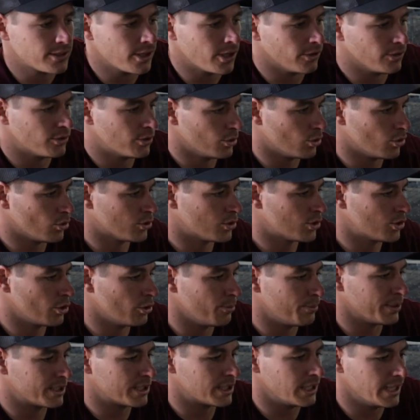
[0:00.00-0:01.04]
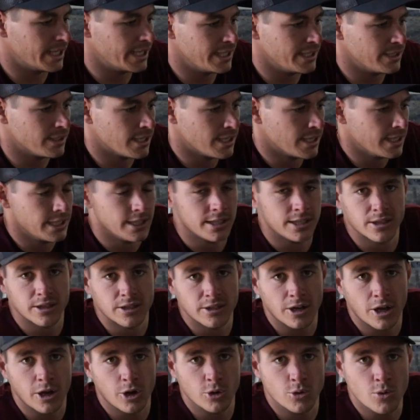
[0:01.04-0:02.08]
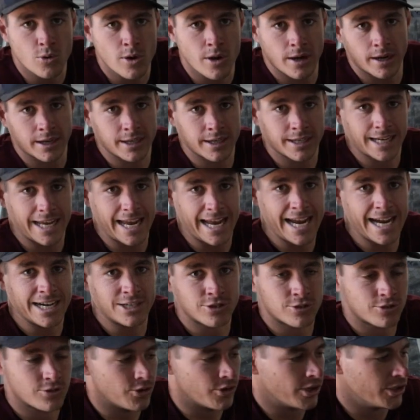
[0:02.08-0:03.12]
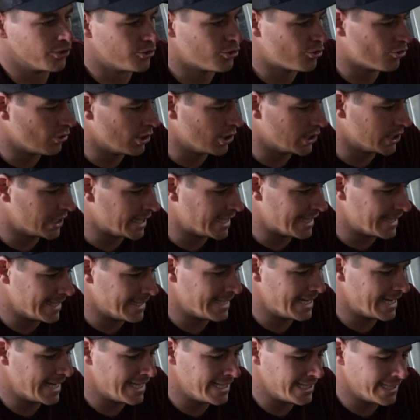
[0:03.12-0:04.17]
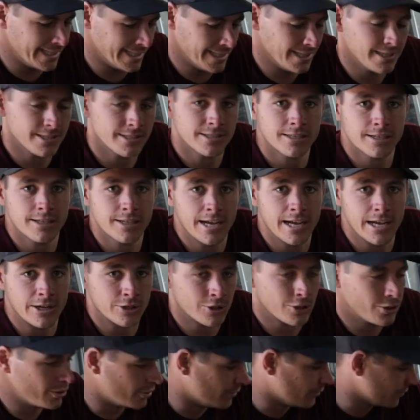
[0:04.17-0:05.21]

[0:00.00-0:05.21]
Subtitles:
So it's all super clean, no extra drilling needed. Yeah, good.